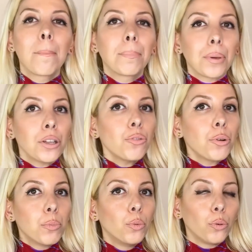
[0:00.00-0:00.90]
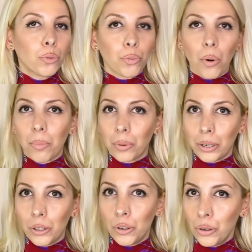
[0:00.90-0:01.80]
been removed from
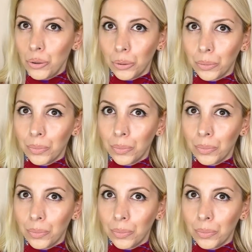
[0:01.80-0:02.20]
PRINCE2?